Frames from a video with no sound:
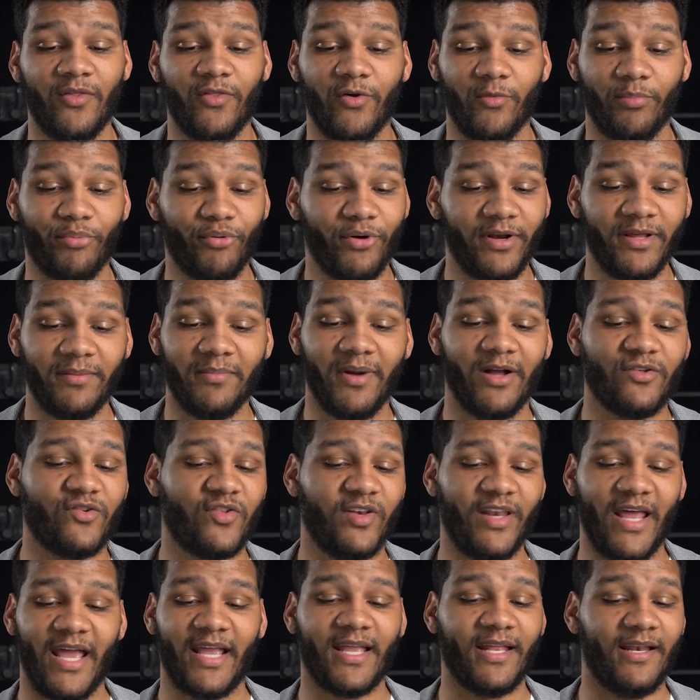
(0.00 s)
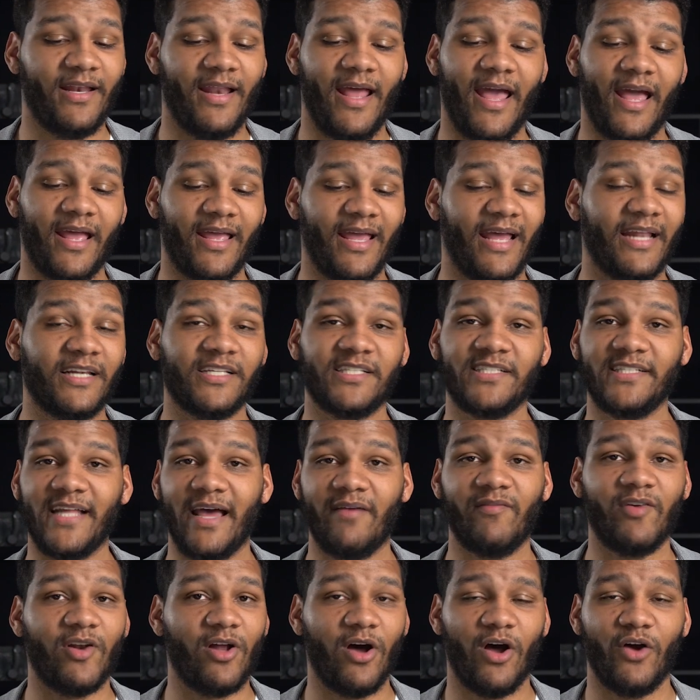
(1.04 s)
They're pretty much neck and neck at
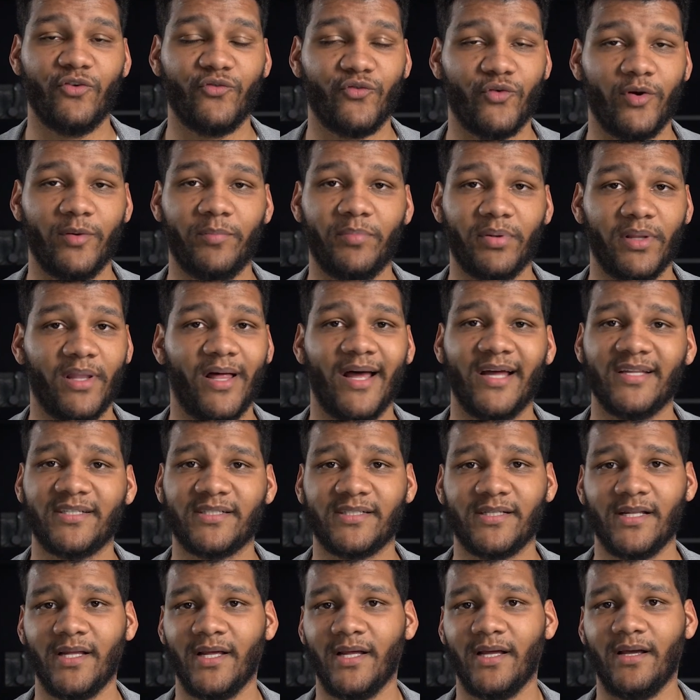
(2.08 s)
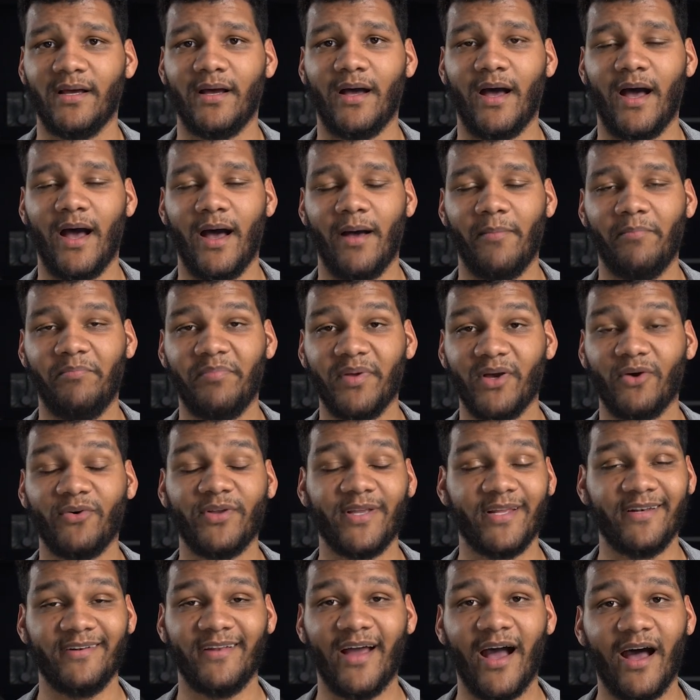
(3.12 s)
700 plus uh,
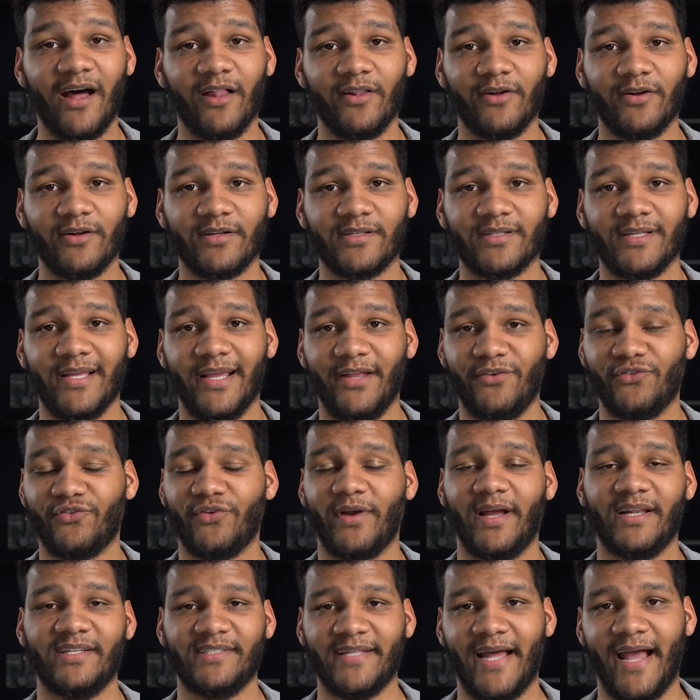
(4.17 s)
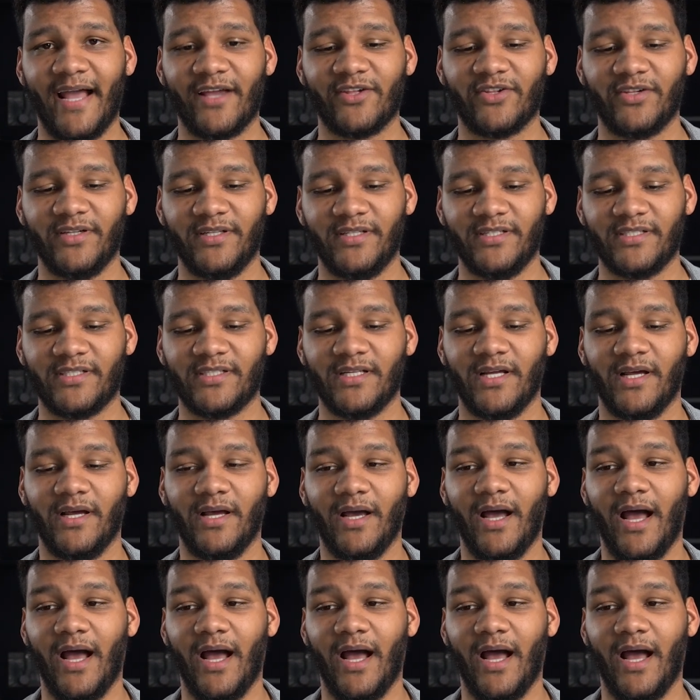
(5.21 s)
billion dollars in transactions.